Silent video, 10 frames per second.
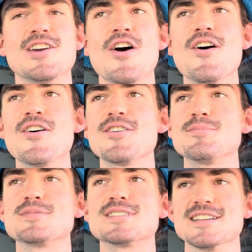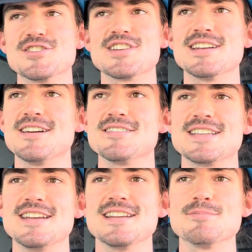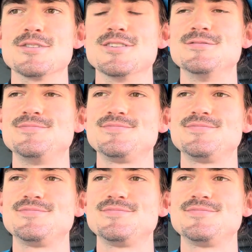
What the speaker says: carbs and shit I was eating, bro.